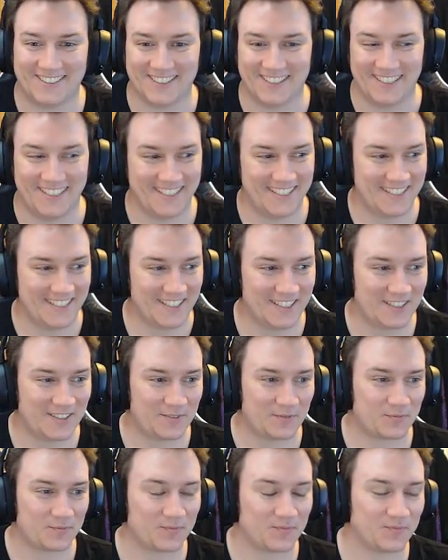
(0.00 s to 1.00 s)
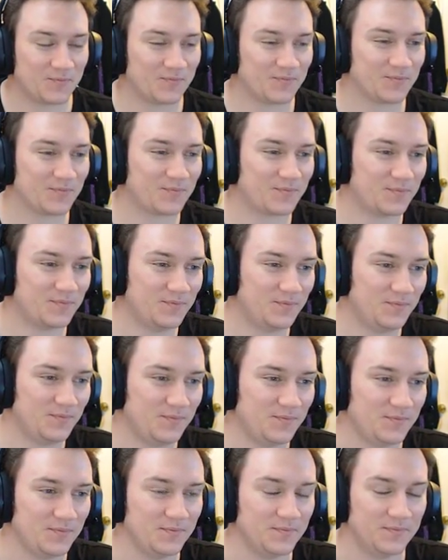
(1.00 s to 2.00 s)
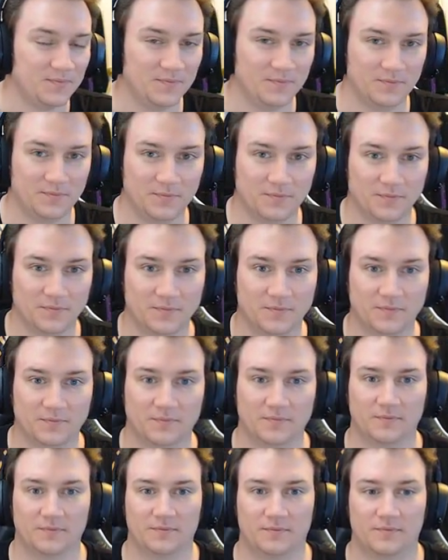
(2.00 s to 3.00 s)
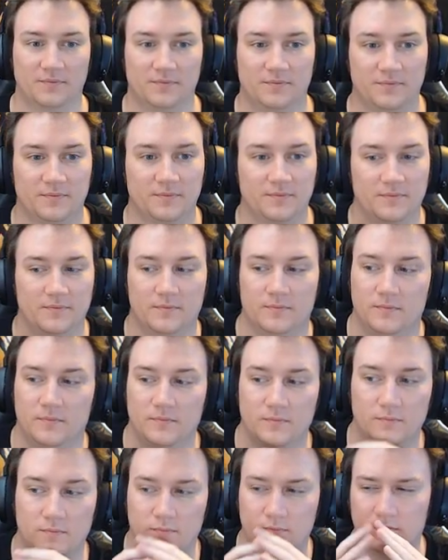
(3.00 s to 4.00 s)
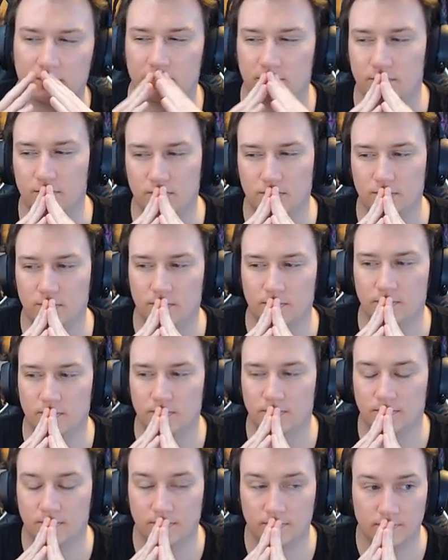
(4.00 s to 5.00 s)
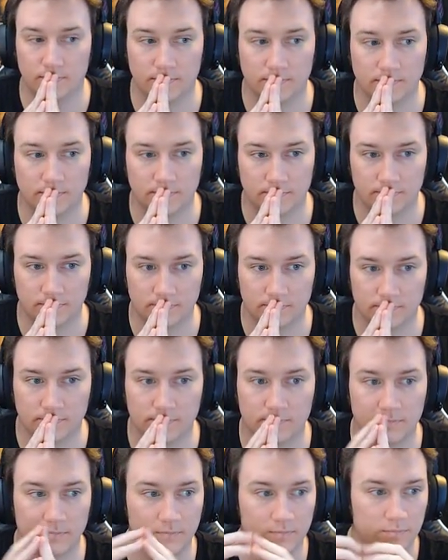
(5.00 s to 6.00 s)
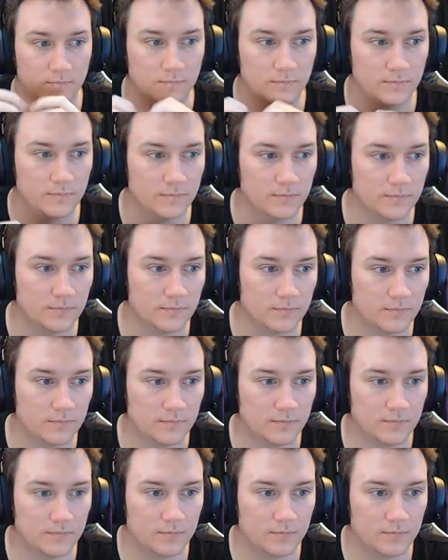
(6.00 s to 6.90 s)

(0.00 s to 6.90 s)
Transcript: This person isn't speaking.